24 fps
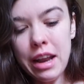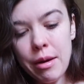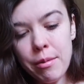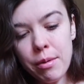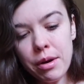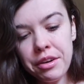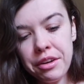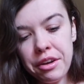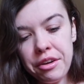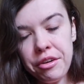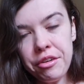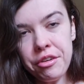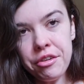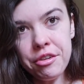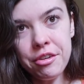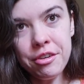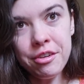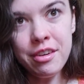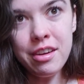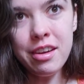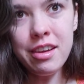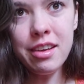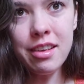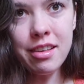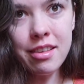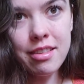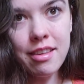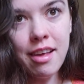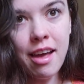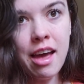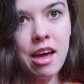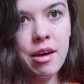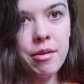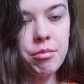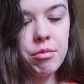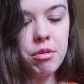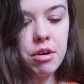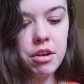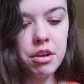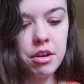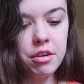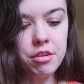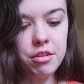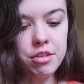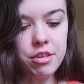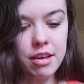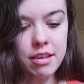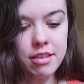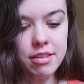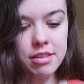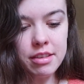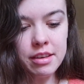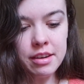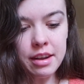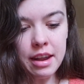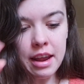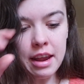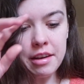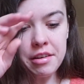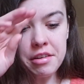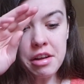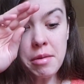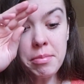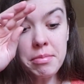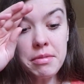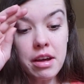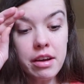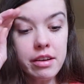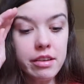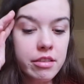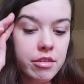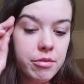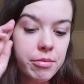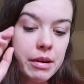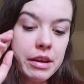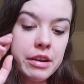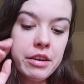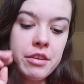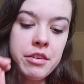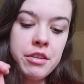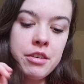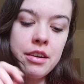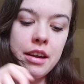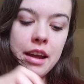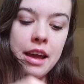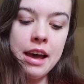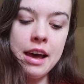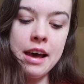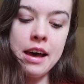I wanted to do is I wanted to just knit a top-down sweater.